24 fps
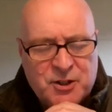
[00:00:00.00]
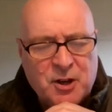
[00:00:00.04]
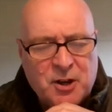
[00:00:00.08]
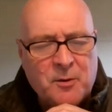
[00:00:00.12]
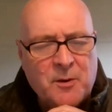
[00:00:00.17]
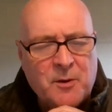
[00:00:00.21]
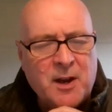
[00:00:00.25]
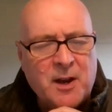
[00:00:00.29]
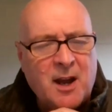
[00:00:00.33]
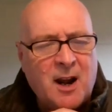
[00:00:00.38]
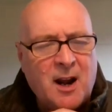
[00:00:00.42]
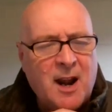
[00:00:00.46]

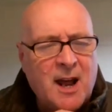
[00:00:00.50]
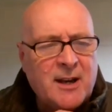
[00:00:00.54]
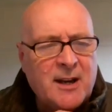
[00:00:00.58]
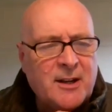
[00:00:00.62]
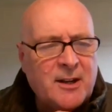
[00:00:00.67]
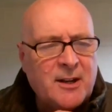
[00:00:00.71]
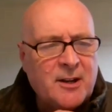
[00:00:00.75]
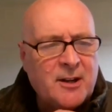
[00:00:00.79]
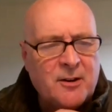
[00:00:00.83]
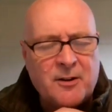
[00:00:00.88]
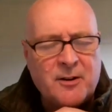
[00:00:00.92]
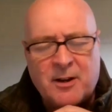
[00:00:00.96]
pursuing a
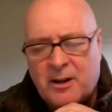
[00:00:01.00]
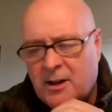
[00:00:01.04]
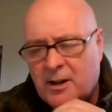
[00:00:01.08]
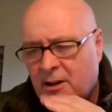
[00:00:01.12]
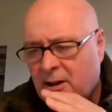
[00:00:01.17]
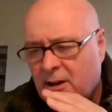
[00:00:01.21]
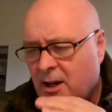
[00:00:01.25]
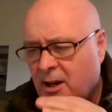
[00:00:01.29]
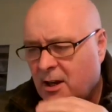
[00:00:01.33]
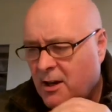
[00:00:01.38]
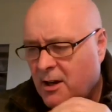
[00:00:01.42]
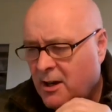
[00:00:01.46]
landowner,
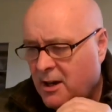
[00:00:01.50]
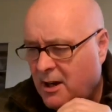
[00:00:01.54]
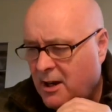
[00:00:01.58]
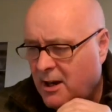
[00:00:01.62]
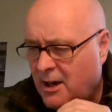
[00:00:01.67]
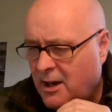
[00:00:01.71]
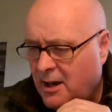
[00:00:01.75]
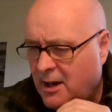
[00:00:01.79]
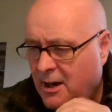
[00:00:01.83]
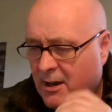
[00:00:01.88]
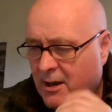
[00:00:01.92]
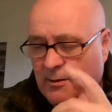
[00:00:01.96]

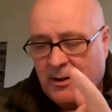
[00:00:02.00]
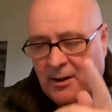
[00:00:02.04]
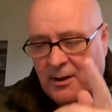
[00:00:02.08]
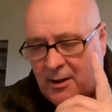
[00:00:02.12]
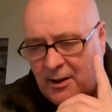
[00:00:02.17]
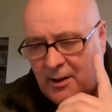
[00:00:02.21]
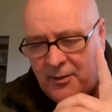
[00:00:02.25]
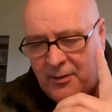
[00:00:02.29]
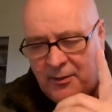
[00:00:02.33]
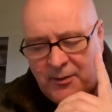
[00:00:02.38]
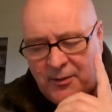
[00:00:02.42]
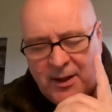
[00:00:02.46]

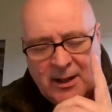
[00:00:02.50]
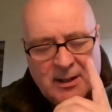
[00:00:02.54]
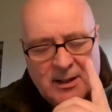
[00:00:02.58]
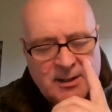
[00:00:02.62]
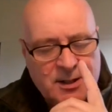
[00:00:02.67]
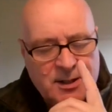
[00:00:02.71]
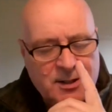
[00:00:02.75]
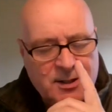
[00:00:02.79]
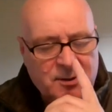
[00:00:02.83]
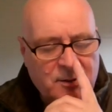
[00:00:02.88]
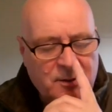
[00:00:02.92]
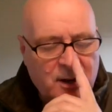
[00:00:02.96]
I think
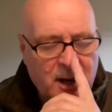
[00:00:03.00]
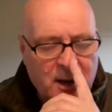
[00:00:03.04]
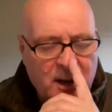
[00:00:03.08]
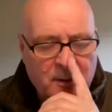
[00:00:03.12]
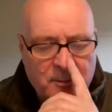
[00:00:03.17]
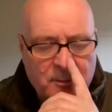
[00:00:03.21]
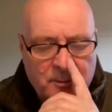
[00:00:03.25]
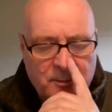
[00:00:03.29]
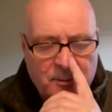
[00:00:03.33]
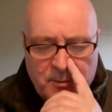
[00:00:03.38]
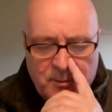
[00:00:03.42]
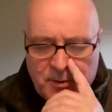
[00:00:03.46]
this is right,